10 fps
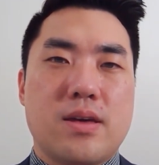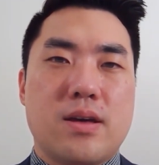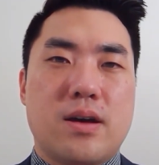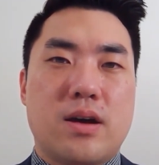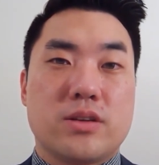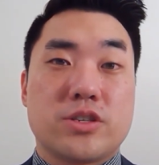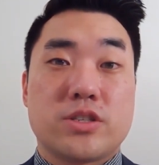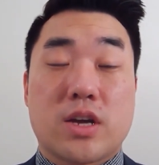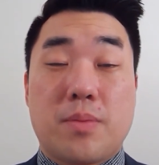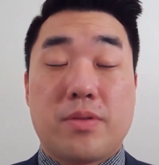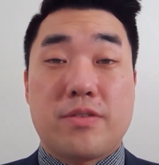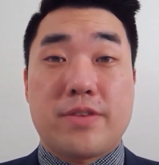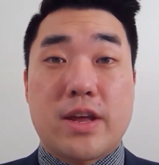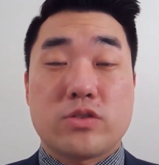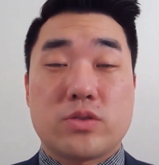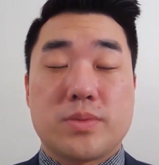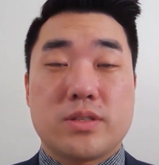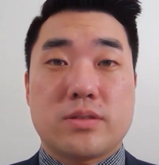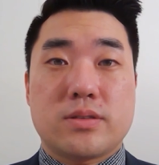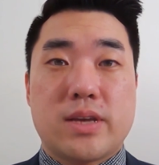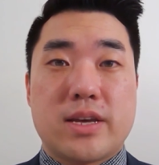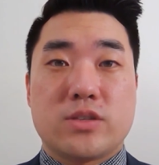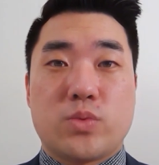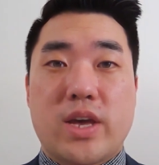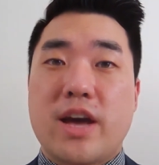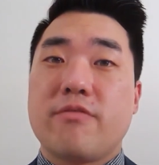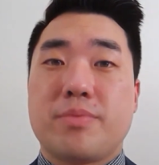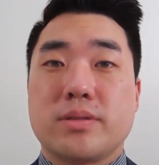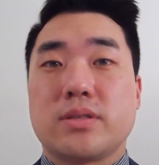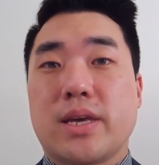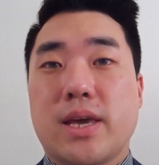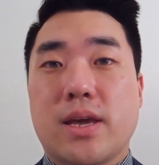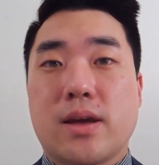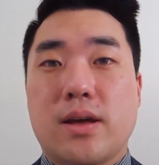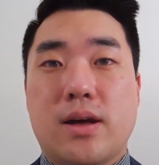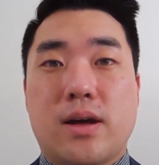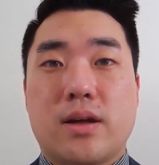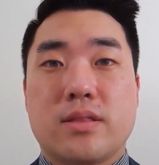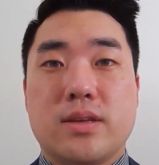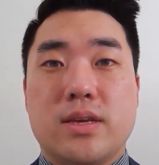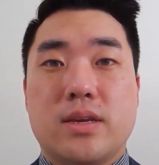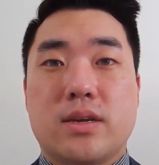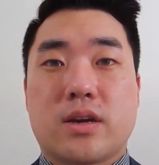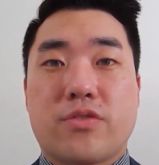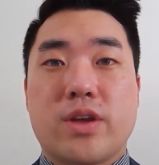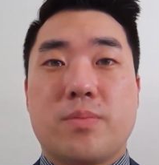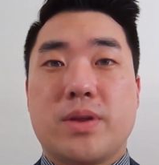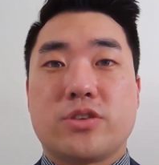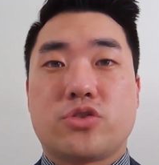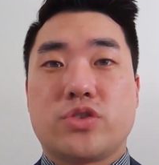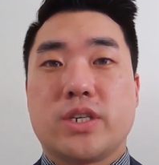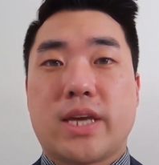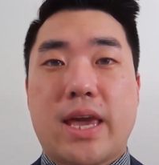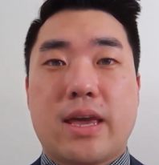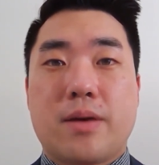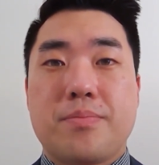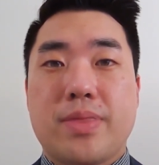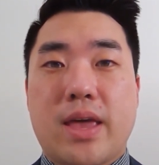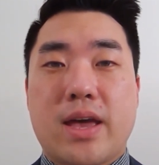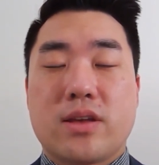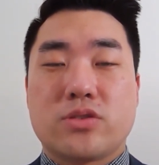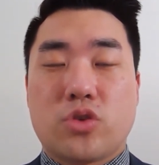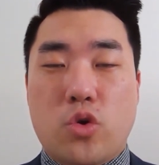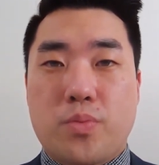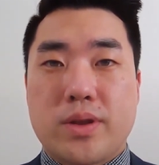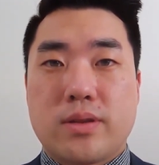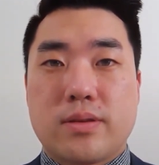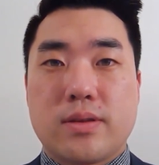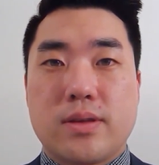Uh, just a couple of announcements. As we have been saying, uh, the Korean ministry, KM, has opened.